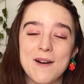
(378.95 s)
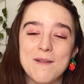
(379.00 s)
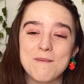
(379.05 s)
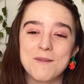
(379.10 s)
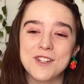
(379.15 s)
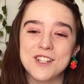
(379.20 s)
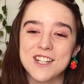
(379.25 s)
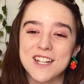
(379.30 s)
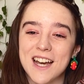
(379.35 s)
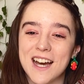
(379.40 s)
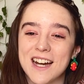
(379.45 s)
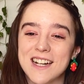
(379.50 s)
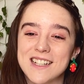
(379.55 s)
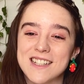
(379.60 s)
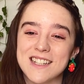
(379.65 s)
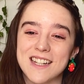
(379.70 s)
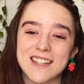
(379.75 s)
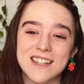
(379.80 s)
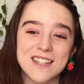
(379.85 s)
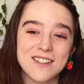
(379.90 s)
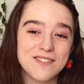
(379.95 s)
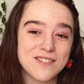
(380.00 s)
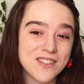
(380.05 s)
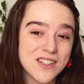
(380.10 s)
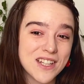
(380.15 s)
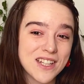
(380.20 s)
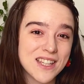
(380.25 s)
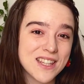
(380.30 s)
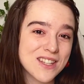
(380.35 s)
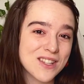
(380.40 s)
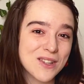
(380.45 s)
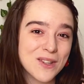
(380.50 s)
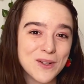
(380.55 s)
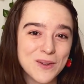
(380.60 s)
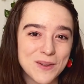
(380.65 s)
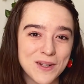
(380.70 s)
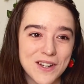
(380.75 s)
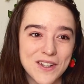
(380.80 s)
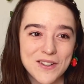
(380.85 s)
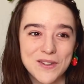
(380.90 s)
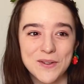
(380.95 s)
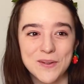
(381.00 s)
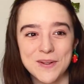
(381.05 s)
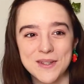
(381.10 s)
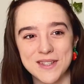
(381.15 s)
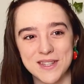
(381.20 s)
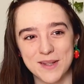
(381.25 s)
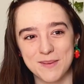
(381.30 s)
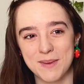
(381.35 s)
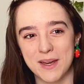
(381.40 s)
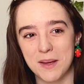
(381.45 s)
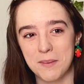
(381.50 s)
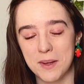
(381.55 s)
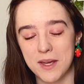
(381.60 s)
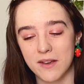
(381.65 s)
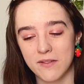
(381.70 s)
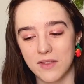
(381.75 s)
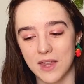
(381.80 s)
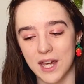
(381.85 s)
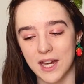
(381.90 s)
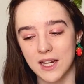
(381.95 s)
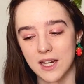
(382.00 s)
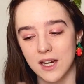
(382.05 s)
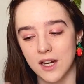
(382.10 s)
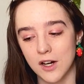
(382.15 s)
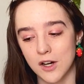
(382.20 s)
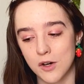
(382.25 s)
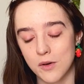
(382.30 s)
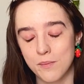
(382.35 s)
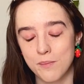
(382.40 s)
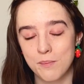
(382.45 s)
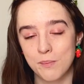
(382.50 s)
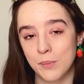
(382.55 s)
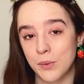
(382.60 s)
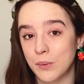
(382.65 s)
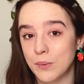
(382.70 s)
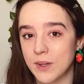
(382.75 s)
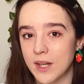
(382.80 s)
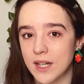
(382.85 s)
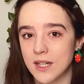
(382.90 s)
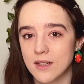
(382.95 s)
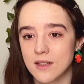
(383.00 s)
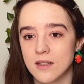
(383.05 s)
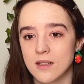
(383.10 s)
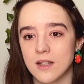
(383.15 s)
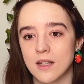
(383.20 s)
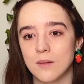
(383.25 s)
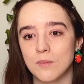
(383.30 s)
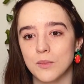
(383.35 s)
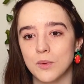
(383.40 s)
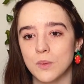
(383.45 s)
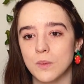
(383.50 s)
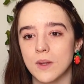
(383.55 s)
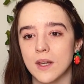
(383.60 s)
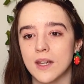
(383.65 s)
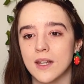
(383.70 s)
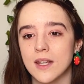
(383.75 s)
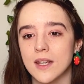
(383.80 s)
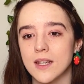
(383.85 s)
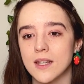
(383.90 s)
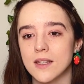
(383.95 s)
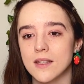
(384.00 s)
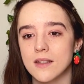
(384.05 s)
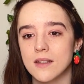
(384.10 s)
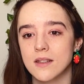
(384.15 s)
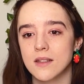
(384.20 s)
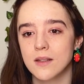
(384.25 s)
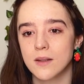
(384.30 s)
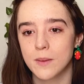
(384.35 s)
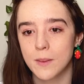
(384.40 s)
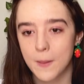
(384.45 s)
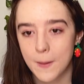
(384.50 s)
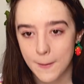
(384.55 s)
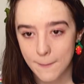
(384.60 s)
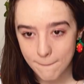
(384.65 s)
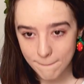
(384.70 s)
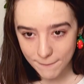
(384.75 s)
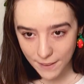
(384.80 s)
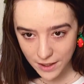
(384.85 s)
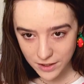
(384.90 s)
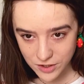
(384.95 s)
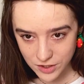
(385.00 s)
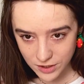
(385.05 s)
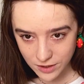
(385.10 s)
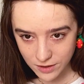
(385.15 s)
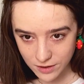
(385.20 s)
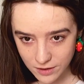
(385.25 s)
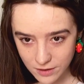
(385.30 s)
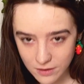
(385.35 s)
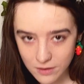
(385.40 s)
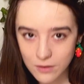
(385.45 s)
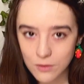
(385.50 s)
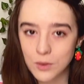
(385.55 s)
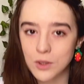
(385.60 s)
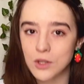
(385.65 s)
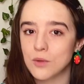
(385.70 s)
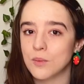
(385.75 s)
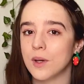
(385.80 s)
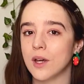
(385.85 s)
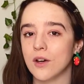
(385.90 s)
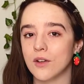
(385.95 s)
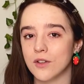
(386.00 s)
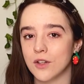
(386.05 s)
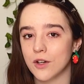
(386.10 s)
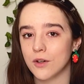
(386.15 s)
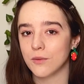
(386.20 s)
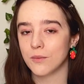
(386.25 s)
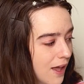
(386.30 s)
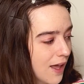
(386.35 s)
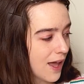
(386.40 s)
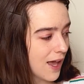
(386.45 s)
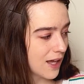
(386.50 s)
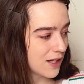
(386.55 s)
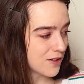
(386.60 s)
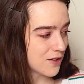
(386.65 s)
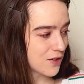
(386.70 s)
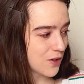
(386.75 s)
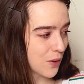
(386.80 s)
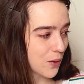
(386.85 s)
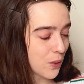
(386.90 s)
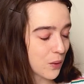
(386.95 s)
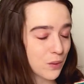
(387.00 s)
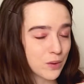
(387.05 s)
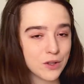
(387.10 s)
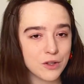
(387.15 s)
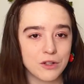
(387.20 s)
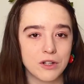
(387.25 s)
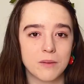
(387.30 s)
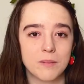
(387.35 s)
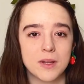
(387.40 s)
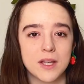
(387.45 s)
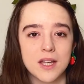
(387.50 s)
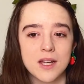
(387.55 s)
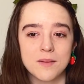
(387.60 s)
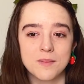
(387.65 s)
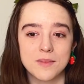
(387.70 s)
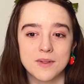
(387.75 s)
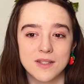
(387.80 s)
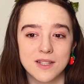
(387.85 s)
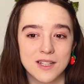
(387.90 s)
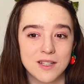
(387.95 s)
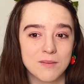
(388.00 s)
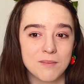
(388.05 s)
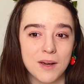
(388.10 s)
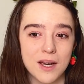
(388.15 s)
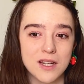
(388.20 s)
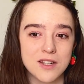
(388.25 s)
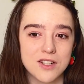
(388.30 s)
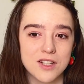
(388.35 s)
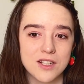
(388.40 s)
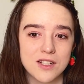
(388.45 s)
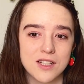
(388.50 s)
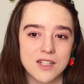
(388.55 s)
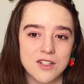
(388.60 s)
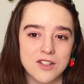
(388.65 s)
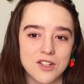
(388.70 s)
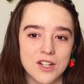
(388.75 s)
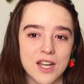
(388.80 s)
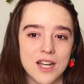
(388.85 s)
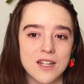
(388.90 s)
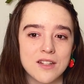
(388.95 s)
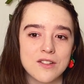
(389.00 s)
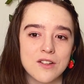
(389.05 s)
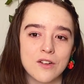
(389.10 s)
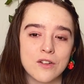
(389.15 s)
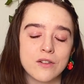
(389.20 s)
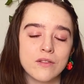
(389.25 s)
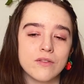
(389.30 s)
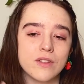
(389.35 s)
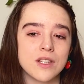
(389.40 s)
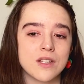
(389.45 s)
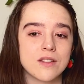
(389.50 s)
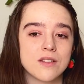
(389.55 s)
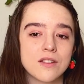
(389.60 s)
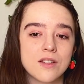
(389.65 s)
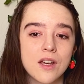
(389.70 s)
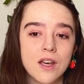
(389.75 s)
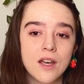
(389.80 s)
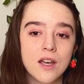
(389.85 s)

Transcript: she accidentally feeds Luna, who is the baby of that year, Moonlight, and Moonlight is magic, which we all know. And so Luna becomes enmagicked, and she has all of this